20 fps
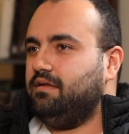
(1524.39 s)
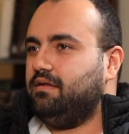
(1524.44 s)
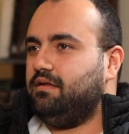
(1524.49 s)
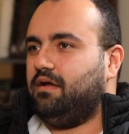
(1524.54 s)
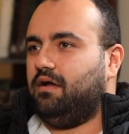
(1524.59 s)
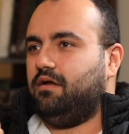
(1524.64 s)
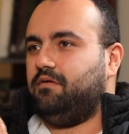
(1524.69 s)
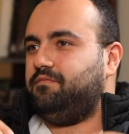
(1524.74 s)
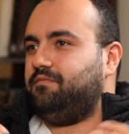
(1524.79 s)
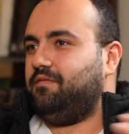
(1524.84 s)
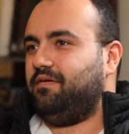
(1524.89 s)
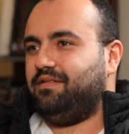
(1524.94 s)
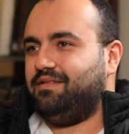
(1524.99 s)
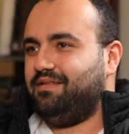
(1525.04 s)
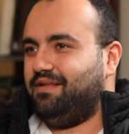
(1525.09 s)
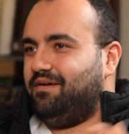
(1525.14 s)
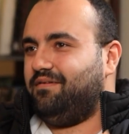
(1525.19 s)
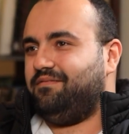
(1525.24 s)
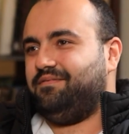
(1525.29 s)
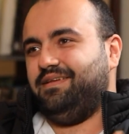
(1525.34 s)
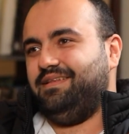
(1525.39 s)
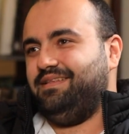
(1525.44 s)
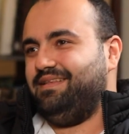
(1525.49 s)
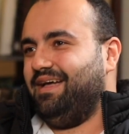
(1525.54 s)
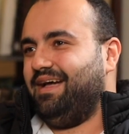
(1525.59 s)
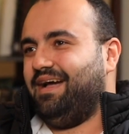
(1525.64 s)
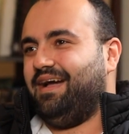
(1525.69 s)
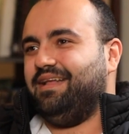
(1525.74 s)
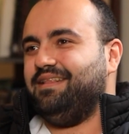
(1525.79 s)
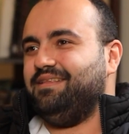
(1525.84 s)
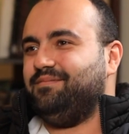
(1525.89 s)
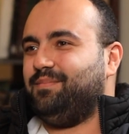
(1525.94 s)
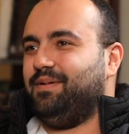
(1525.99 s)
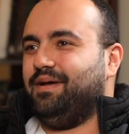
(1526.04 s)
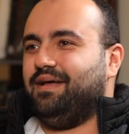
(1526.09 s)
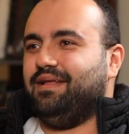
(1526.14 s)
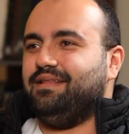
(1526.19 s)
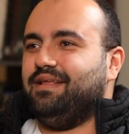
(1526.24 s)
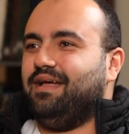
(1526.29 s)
I fall love in the handpan